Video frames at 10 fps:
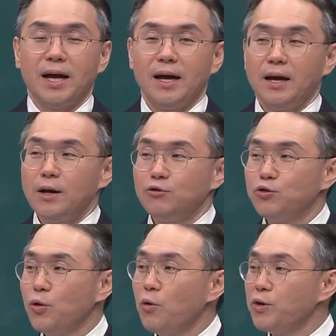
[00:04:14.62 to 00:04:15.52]
If the
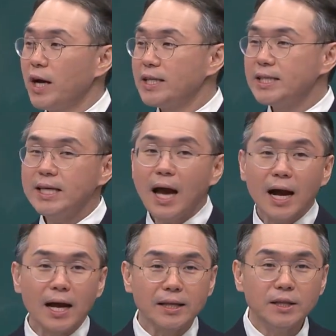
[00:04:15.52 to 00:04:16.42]
patient has
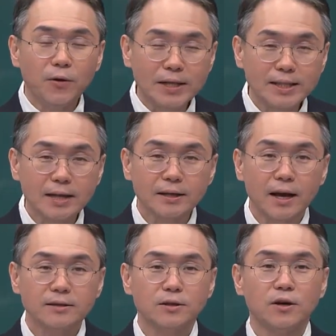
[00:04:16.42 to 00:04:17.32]
residual teeth,
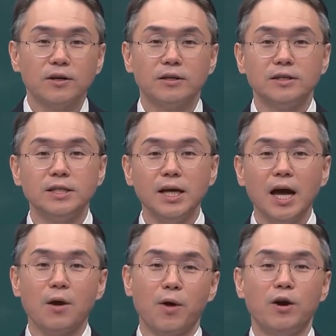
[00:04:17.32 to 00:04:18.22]
we can
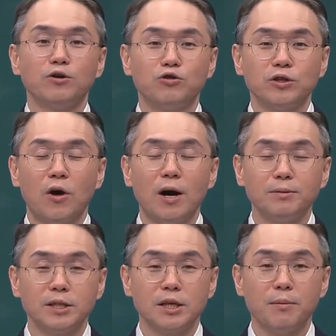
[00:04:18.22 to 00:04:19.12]
merge
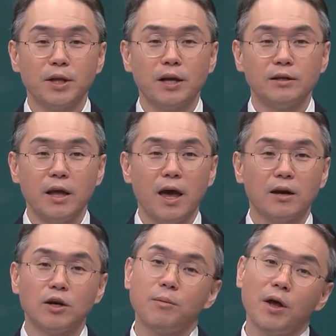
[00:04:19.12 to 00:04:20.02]
based
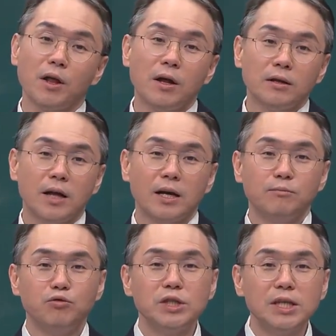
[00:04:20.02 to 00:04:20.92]
on the teeth,
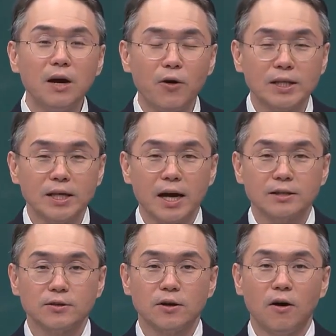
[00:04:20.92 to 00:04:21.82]
but when
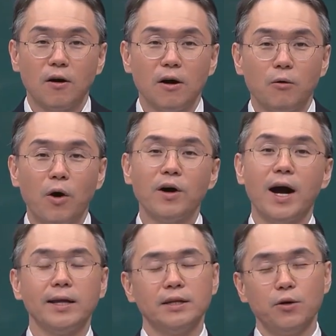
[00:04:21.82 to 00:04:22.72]
treating a dentulous
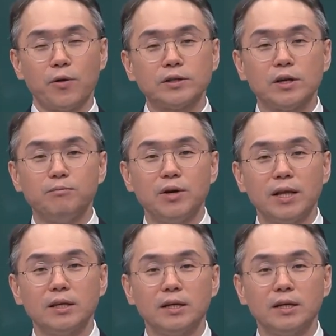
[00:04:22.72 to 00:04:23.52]
patient,